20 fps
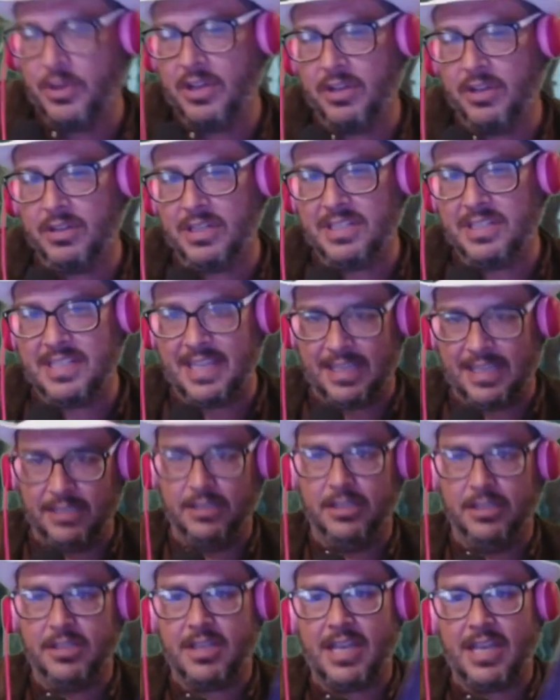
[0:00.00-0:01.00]
are going to take a
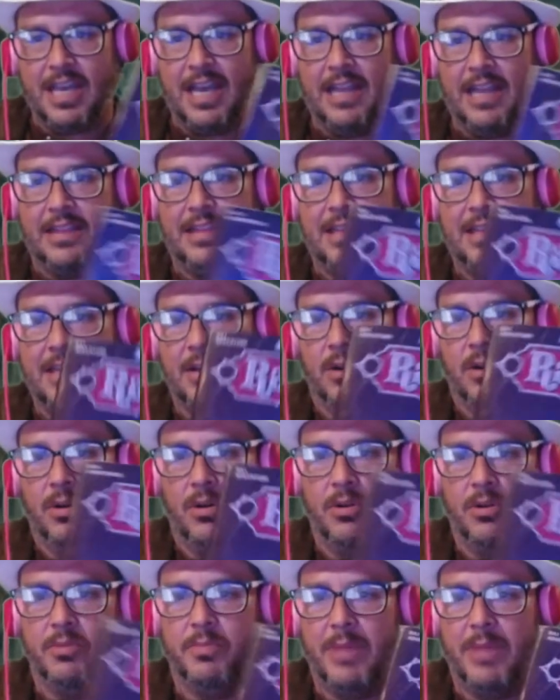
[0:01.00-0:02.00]
look at the
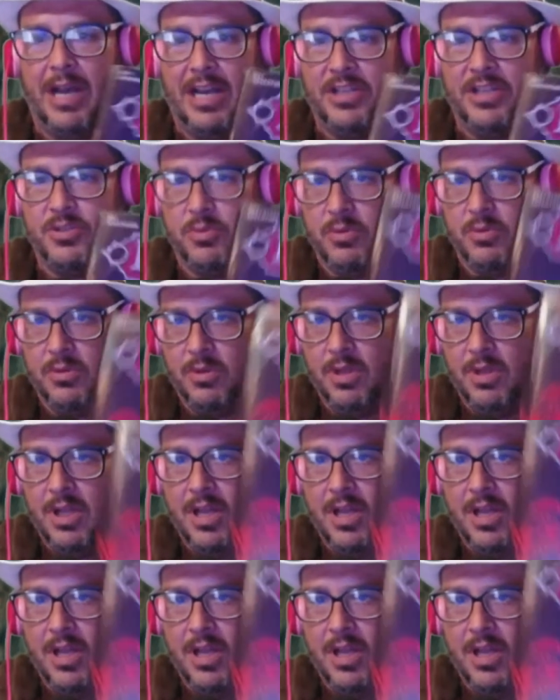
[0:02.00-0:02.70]
old module,